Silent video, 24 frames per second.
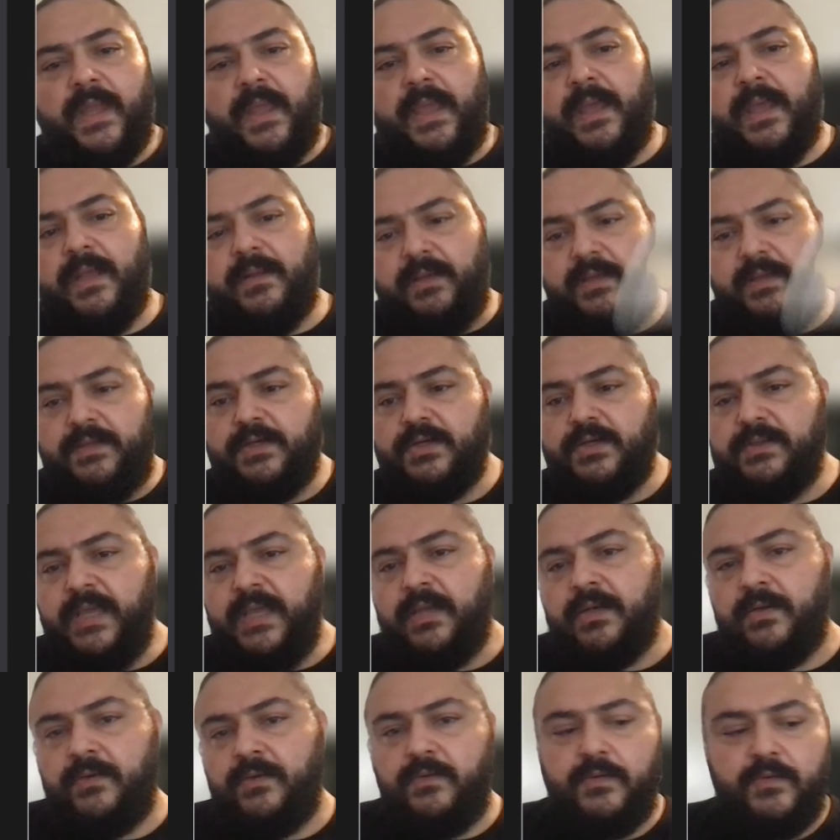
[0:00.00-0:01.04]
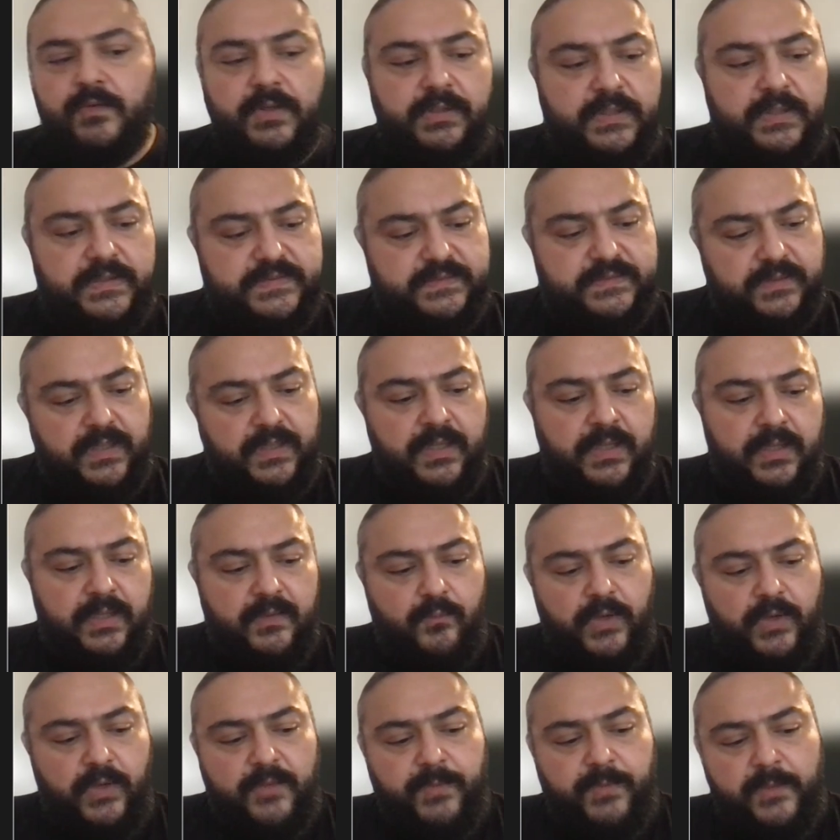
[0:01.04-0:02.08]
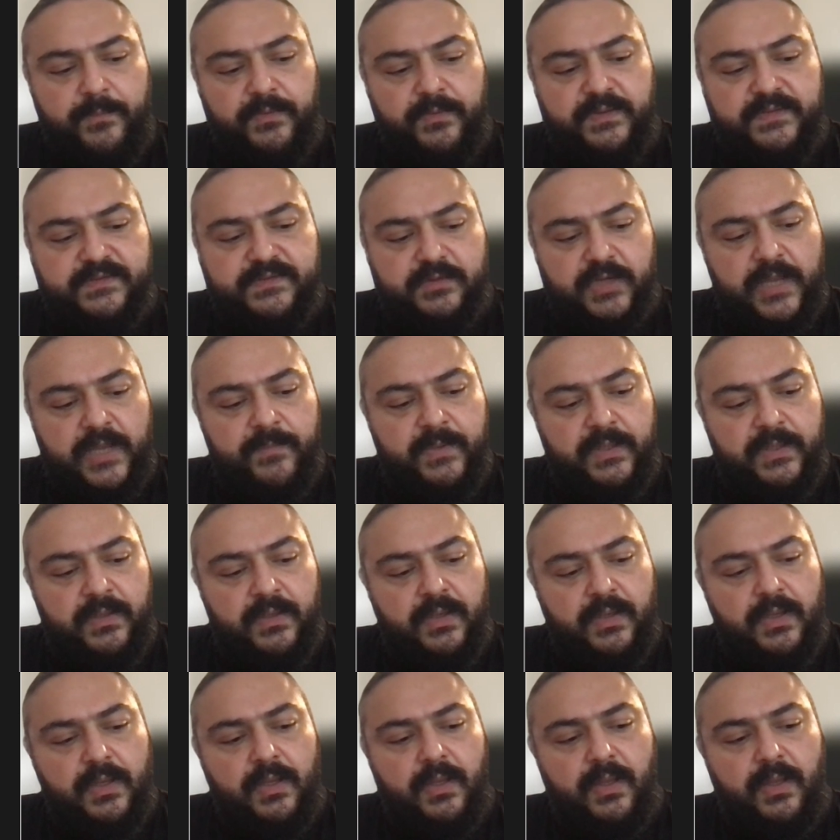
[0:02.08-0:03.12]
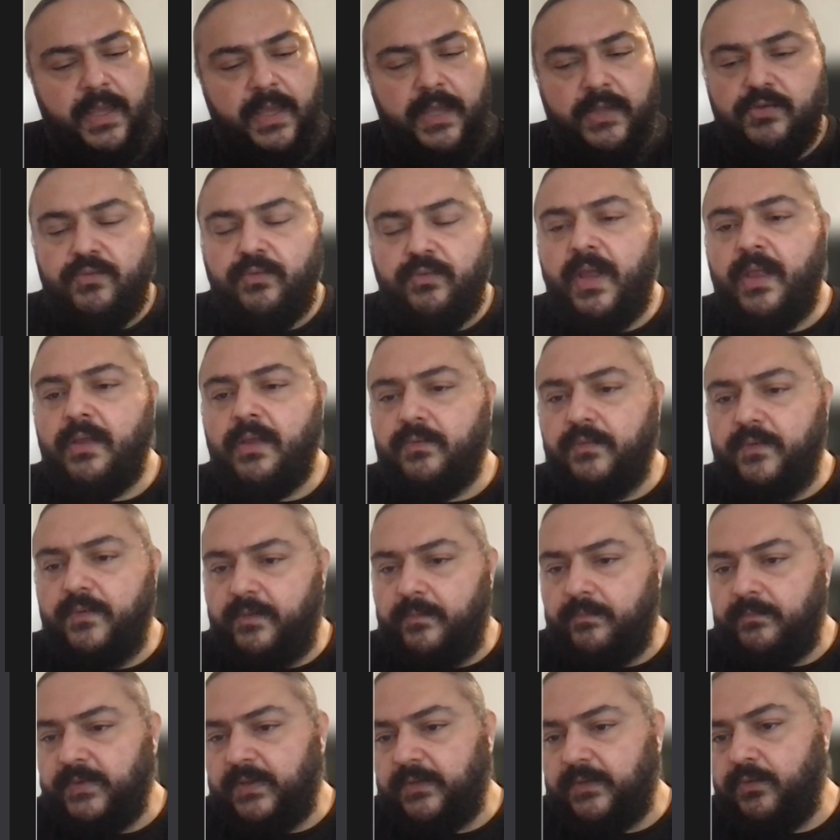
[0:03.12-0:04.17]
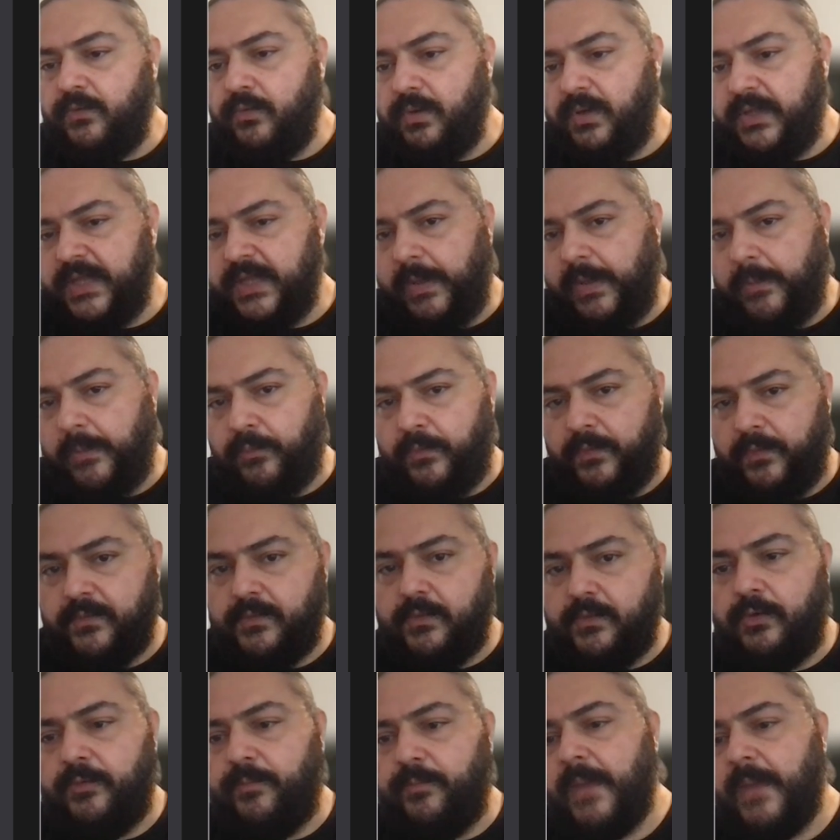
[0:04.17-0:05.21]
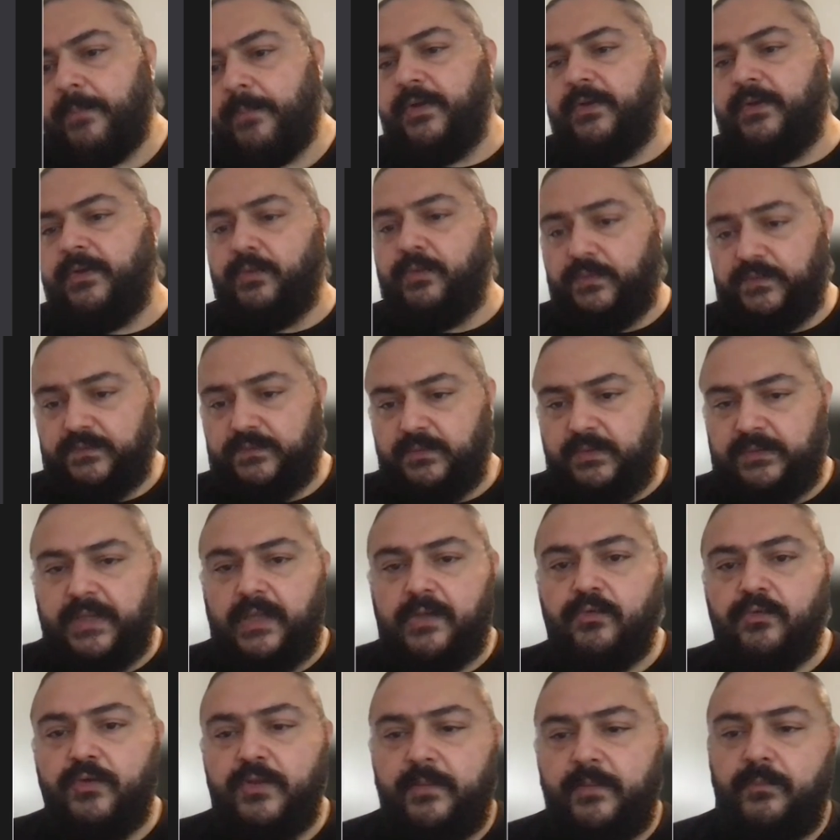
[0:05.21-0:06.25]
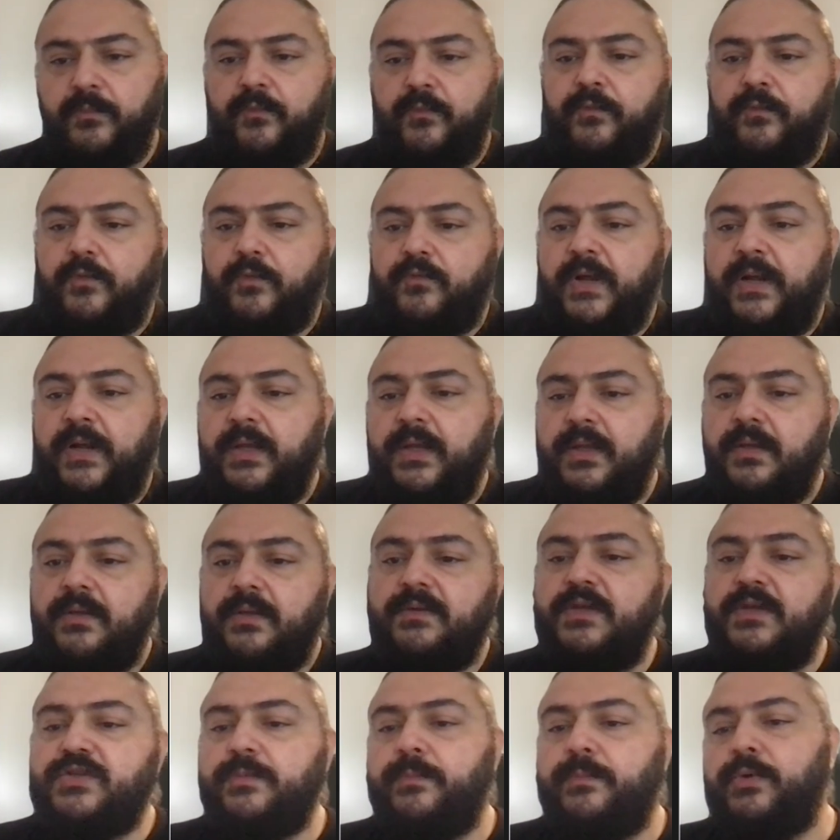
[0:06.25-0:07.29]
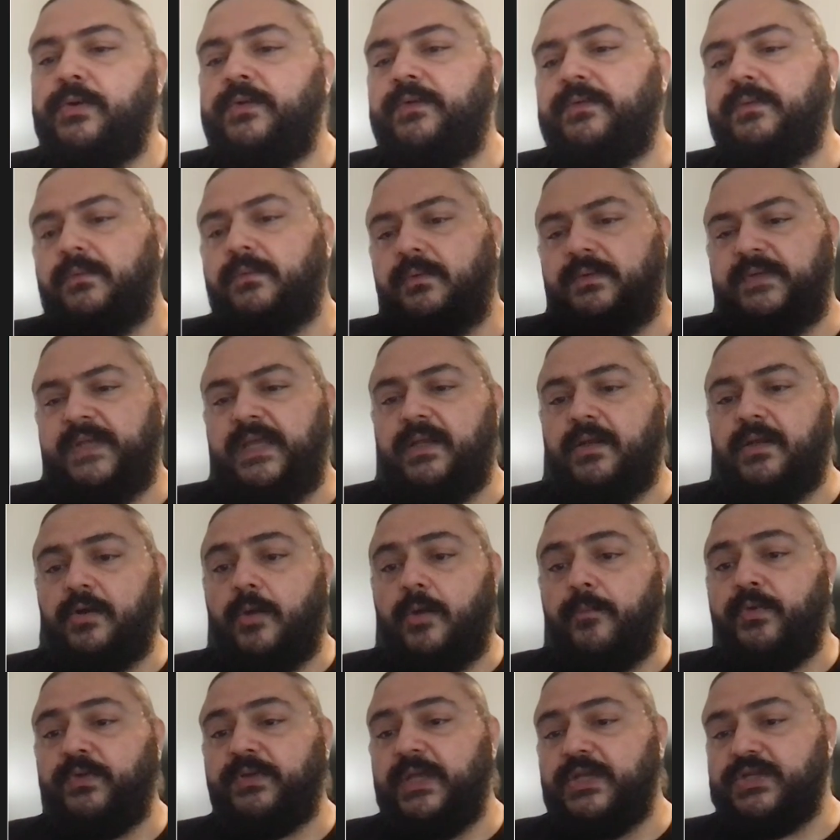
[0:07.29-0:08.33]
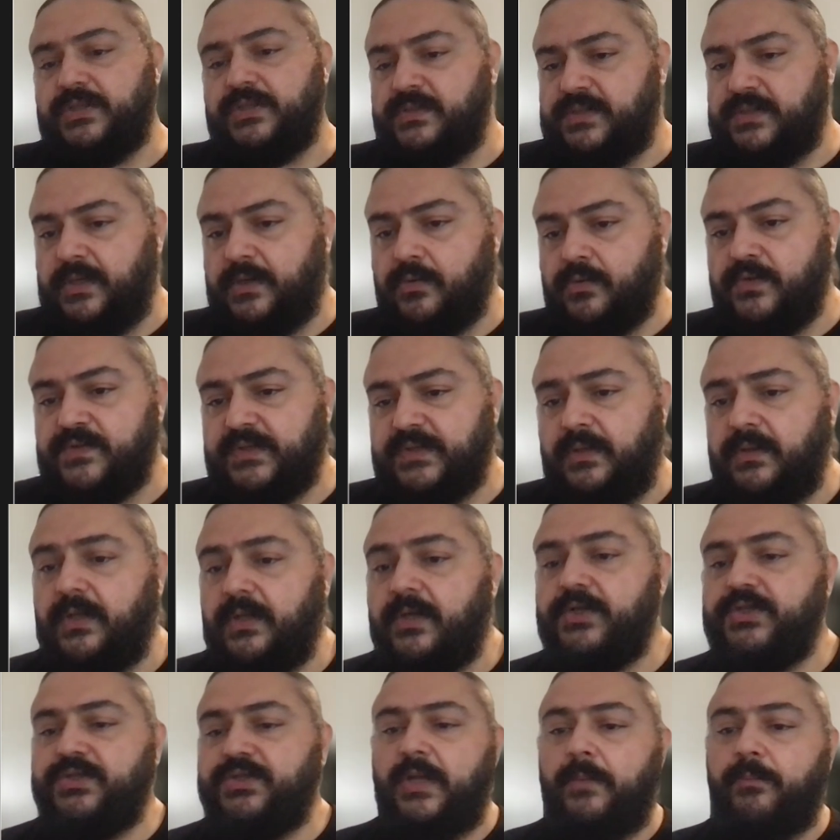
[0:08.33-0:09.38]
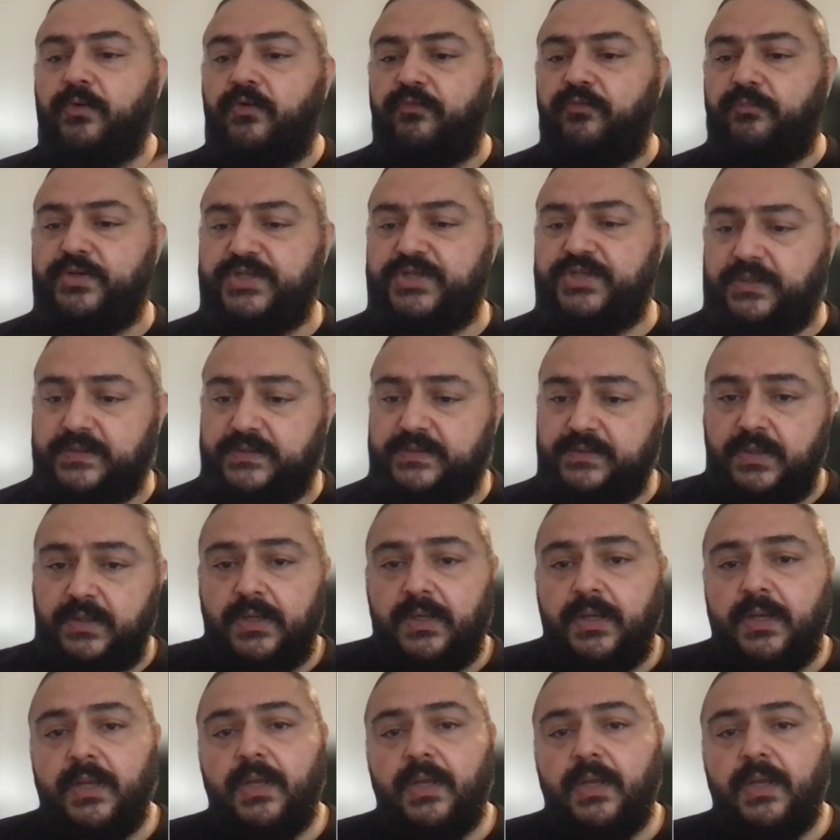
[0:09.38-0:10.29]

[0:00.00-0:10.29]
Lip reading: And a year later, they released a white paper describing a new algorithm that Google came up with called MapReduce, an algorithm for running distributed data computations across a large number of machines.